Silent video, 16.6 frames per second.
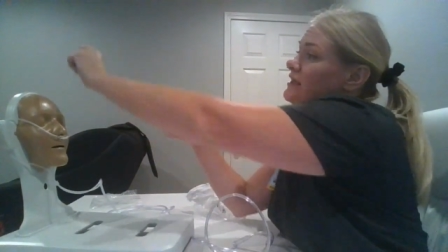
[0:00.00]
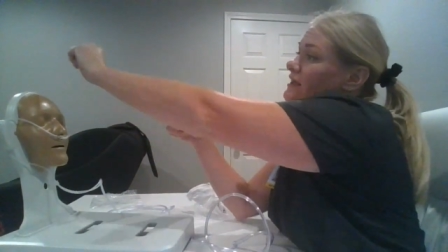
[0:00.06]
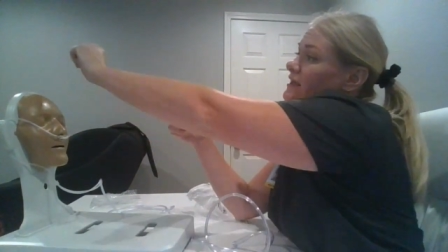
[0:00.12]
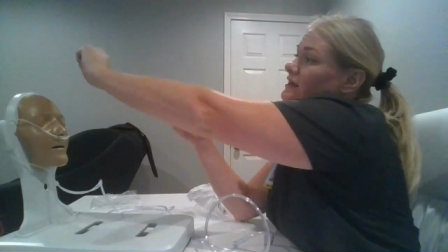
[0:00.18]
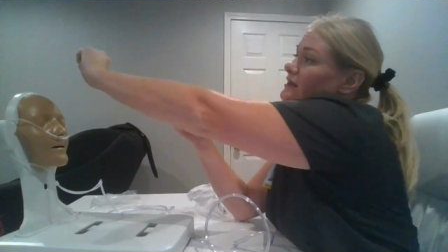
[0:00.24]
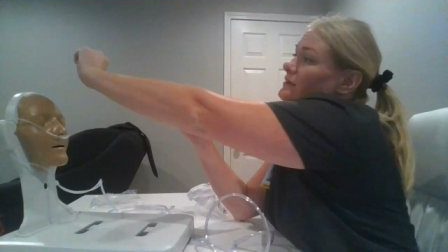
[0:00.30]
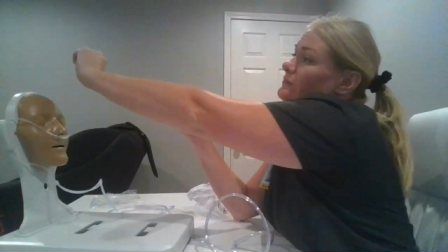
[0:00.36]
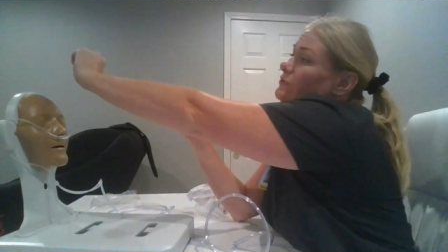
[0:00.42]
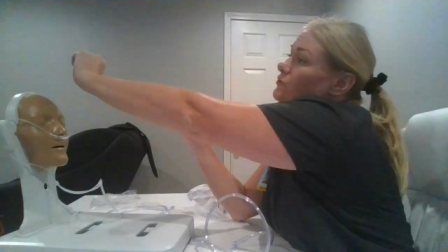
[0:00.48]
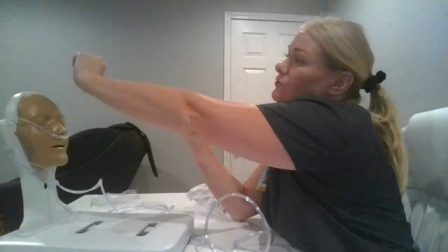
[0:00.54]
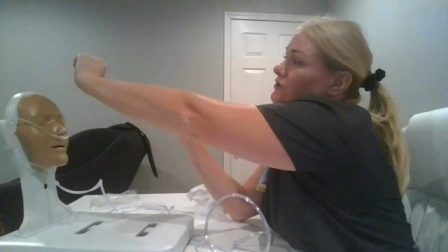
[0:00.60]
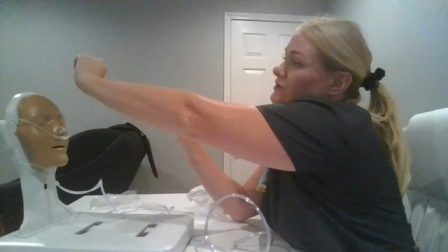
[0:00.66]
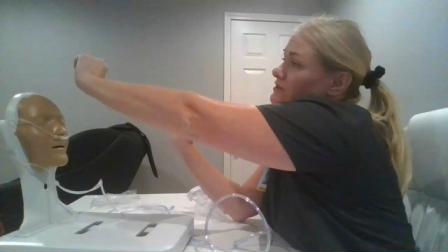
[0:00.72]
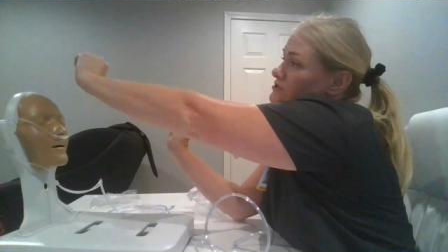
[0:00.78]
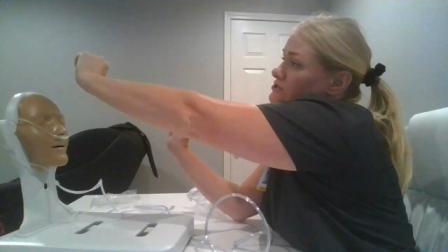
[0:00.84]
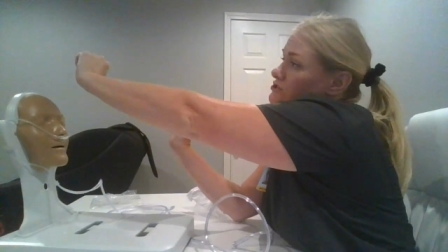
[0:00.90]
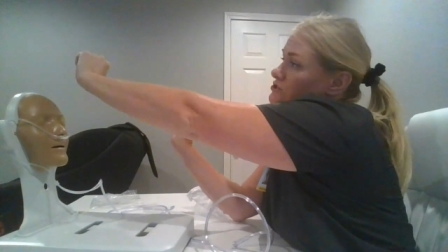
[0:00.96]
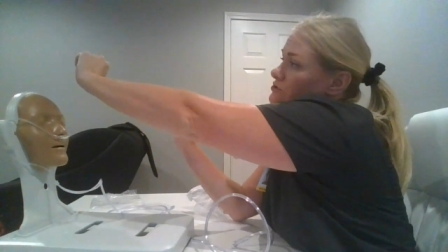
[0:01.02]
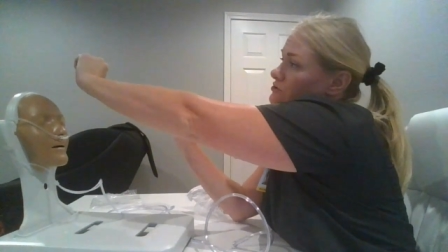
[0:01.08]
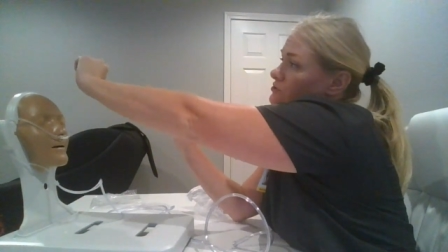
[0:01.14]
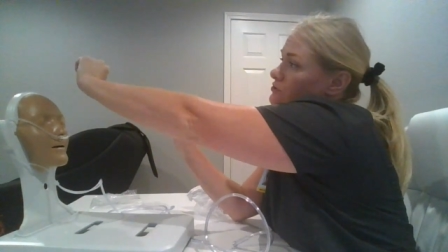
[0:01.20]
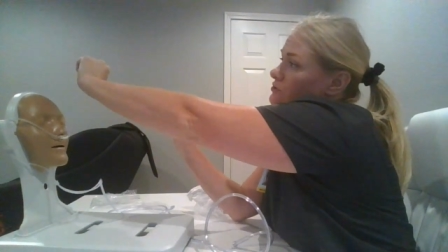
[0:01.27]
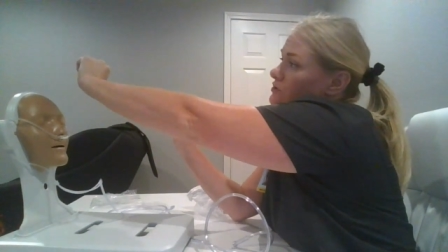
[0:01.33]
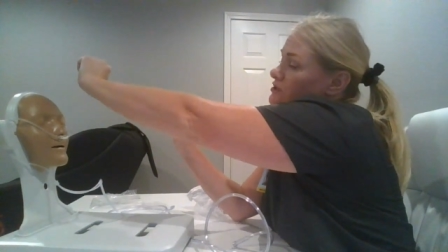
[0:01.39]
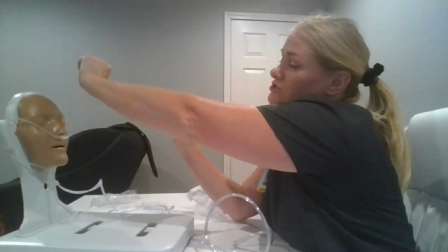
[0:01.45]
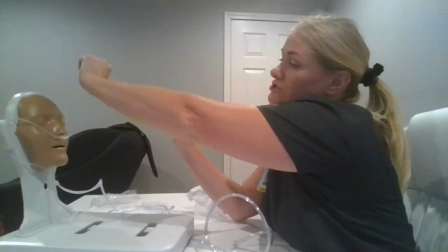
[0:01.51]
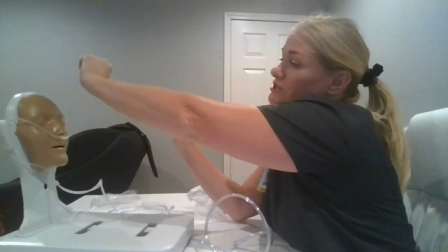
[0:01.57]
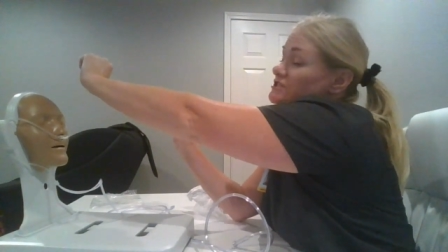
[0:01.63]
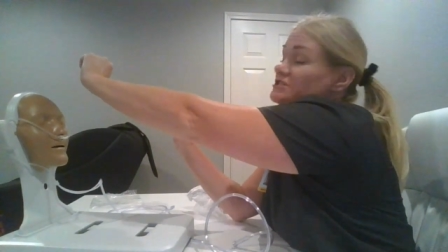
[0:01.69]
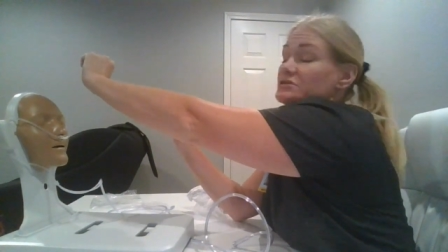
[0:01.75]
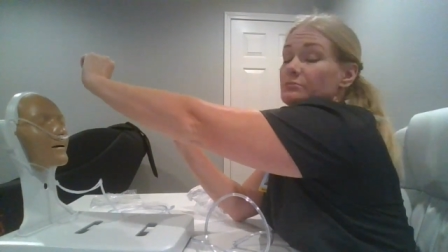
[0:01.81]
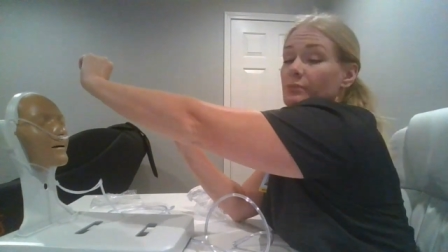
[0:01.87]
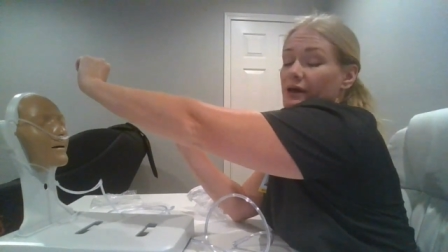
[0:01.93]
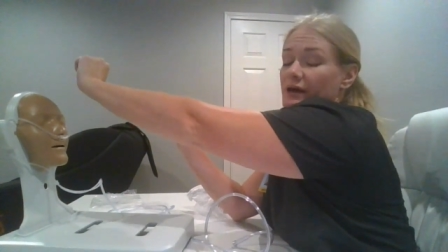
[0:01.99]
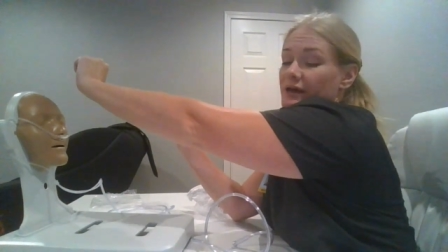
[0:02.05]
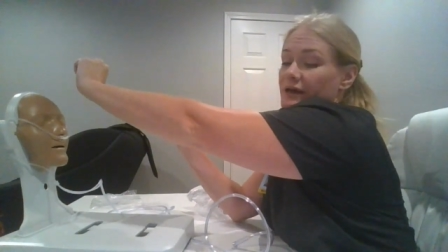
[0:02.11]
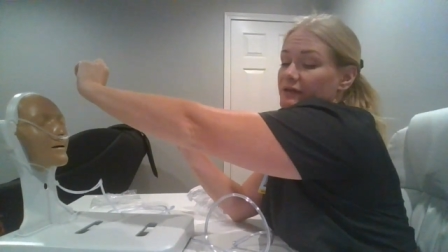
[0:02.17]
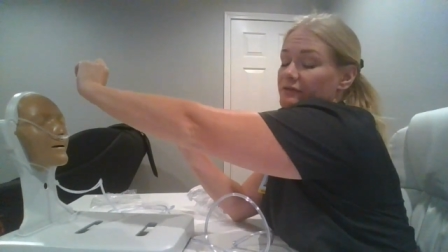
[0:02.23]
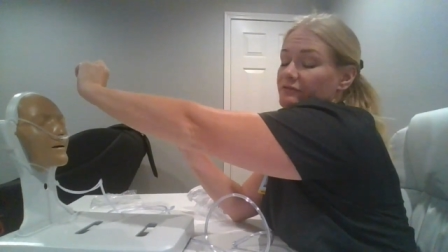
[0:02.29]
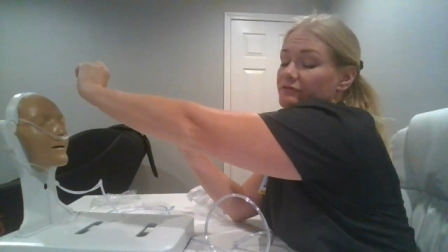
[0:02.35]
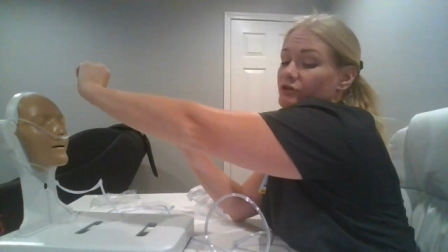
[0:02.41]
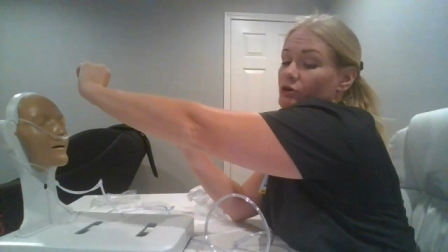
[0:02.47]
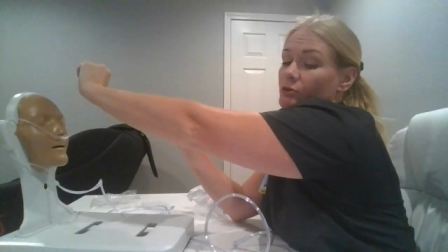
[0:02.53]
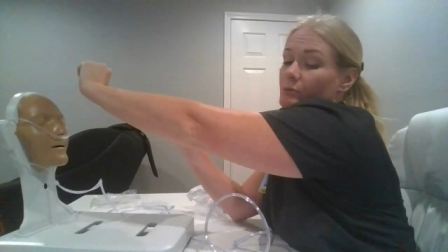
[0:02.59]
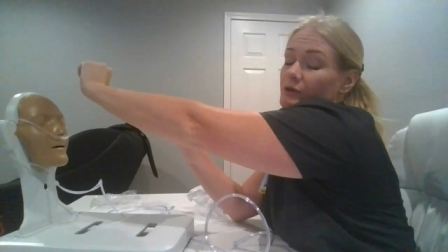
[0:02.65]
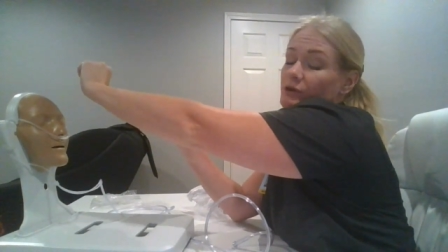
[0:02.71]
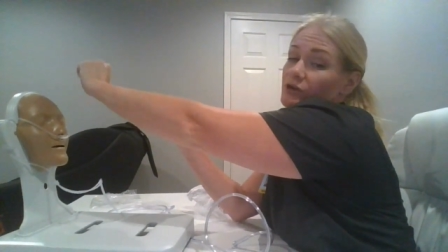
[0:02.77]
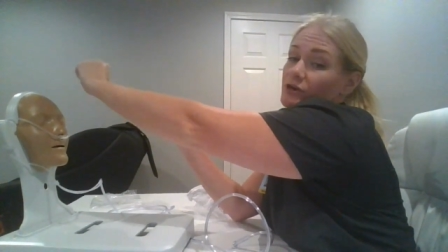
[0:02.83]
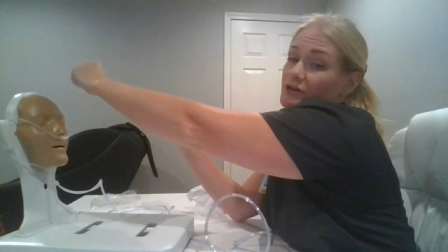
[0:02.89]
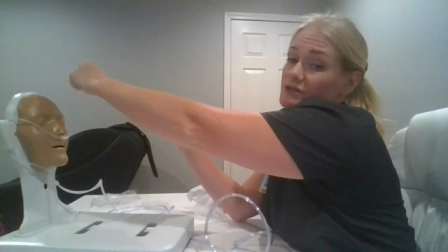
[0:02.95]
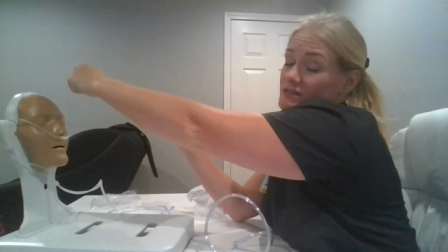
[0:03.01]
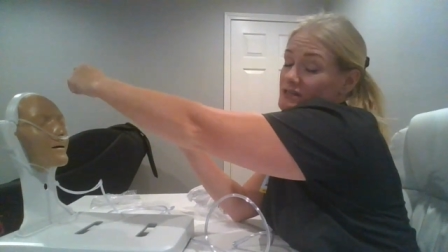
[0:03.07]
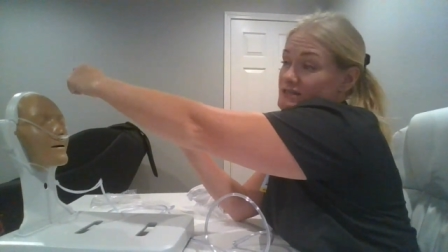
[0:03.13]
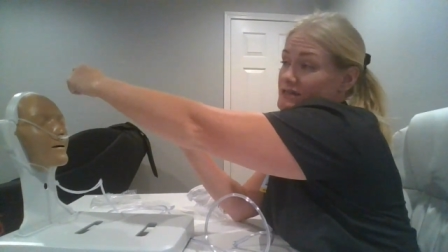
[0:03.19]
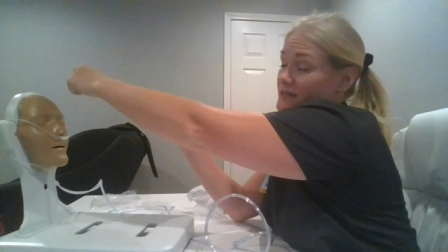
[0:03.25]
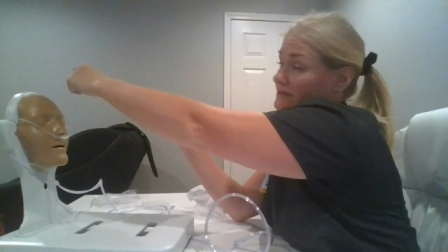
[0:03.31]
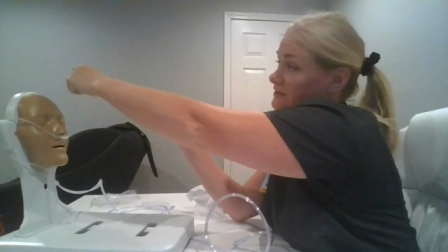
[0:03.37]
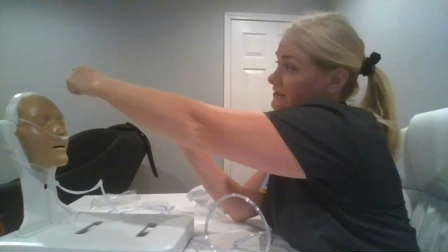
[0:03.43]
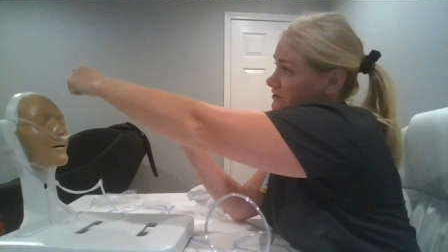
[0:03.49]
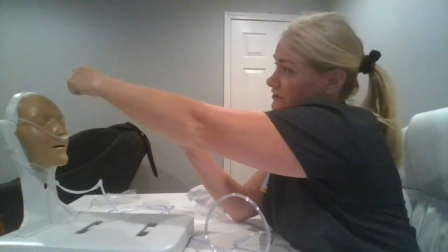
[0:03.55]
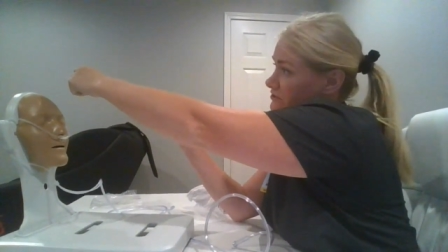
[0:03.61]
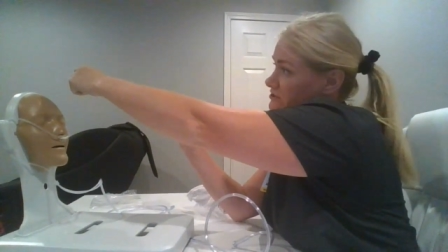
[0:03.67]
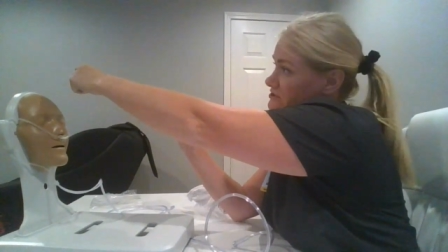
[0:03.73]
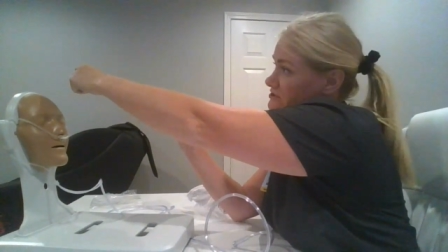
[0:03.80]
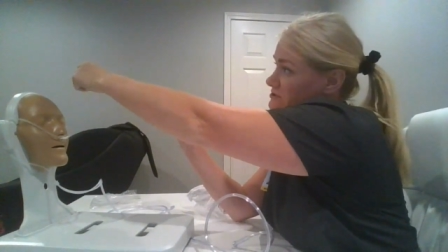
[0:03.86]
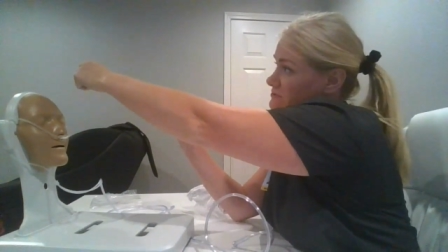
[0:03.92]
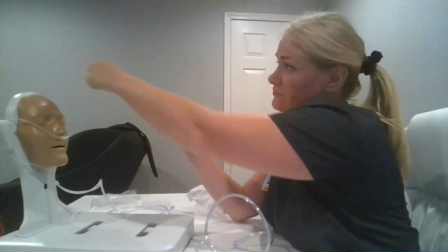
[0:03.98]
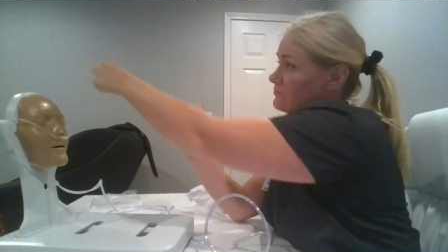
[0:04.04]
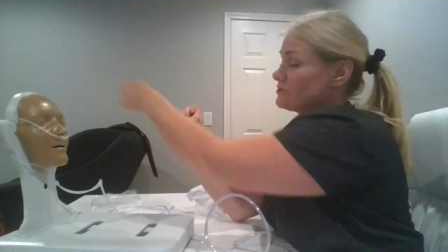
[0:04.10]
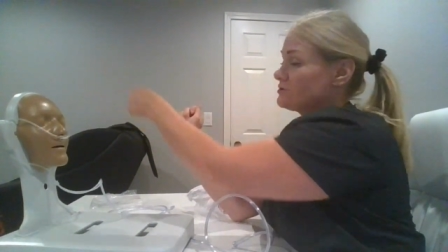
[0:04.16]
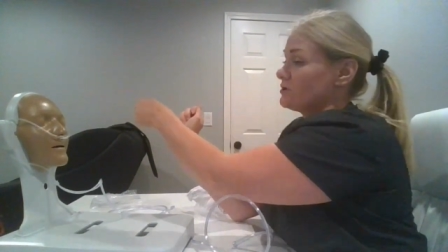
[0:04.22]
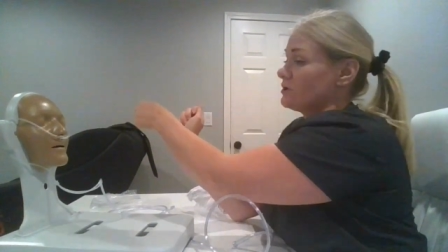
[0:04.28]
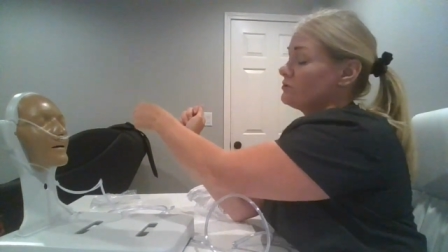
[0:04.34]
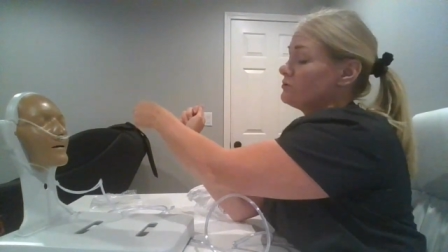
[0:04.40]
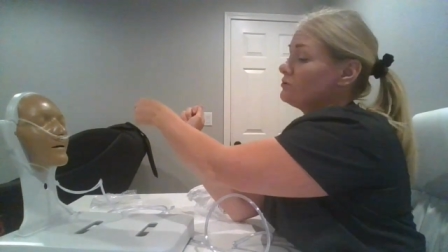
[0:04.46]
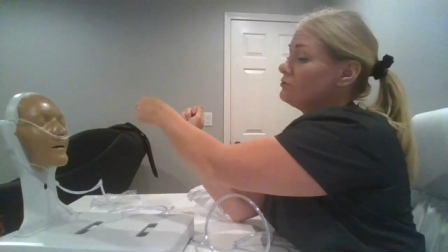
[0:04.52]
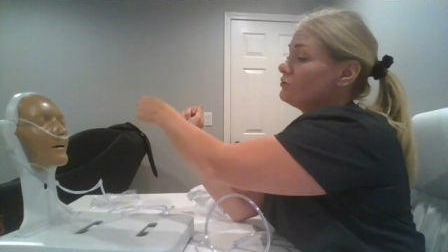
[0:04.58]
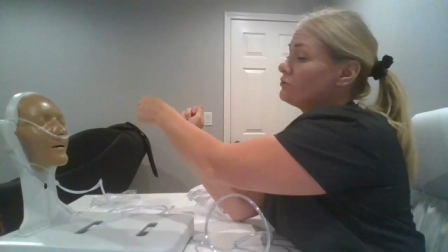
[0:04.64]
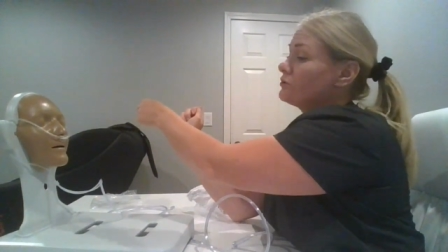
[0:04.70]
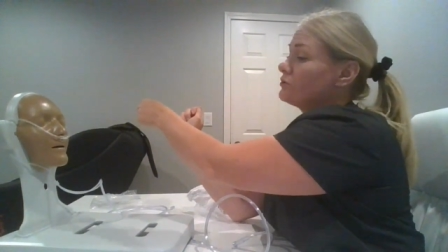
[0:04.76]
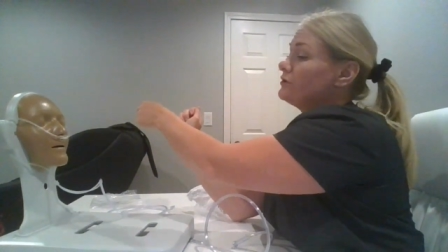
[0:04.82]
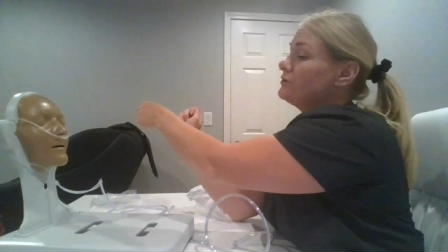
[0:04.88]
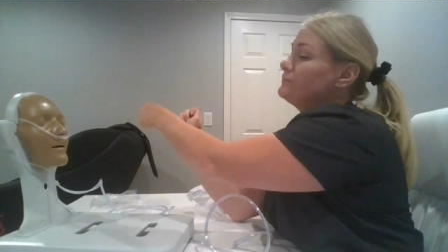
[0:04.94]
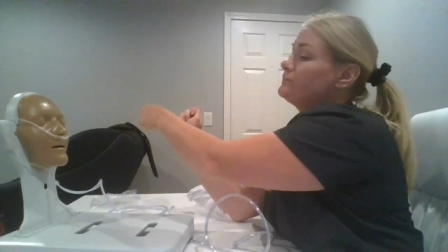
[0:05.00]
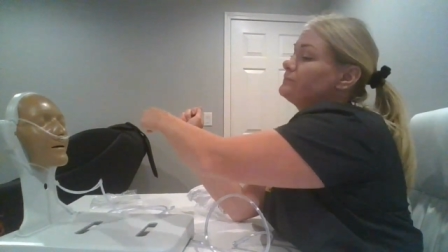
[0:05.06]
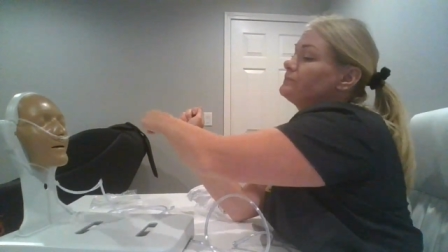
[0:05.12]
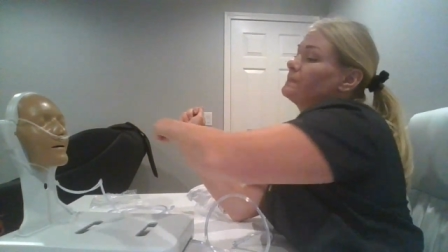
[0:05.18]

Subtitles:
and I'm going to adjust my flow meter to 10 liters per doctor order.